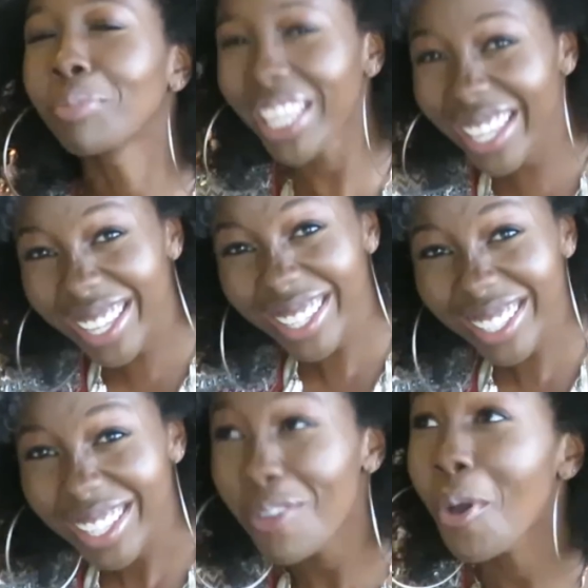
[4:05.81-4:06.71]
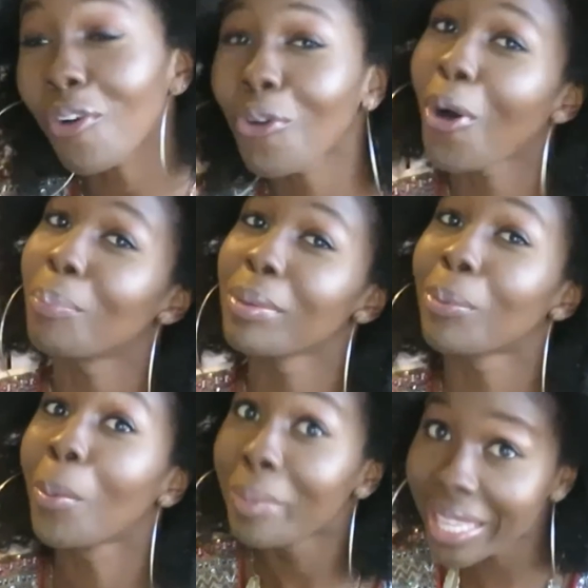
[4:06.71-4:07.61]
me of all
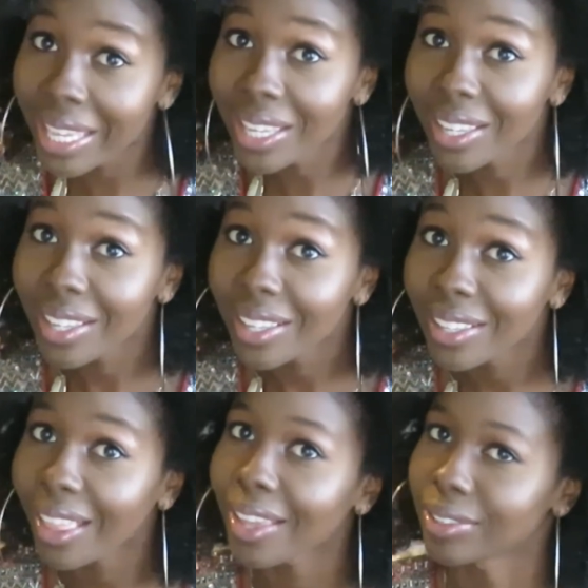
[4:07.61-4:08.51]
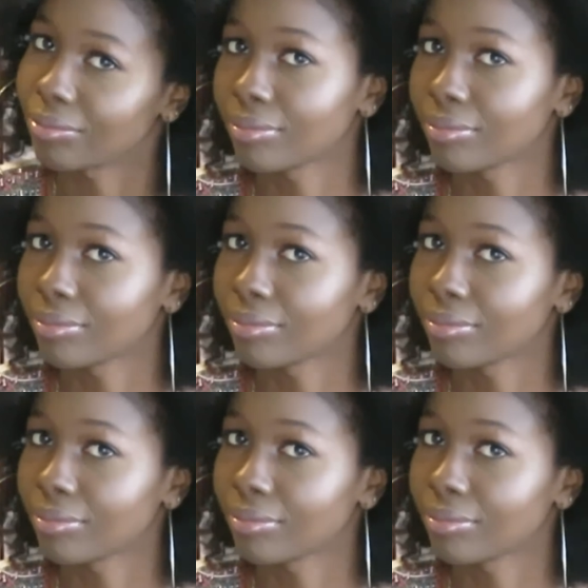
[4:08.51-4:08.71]
people, me, like,